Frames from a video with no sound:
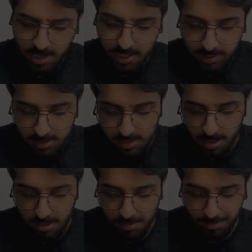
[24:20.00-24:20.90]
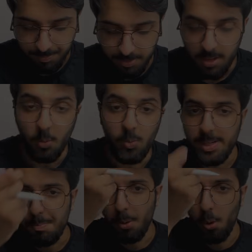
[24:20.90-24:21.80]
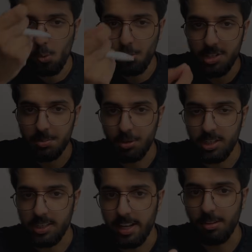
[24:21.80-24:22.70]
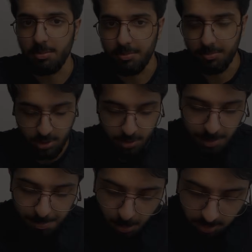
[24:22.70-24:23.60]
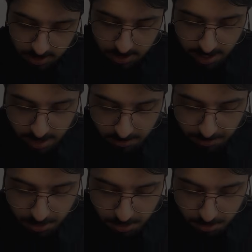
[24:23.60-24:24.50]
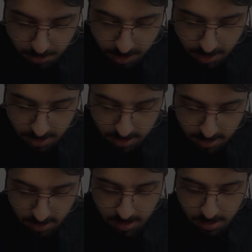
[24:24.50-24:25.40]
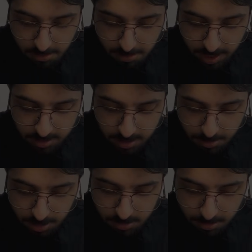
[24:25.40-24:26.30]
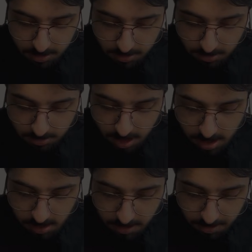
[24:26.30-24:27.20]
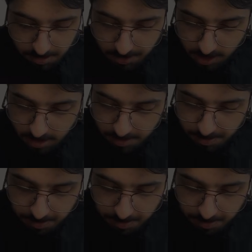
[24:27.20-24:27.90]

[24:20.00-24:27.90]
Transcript: And let's say we pull the spring down. So we pull it down to its max displacement right here, okay?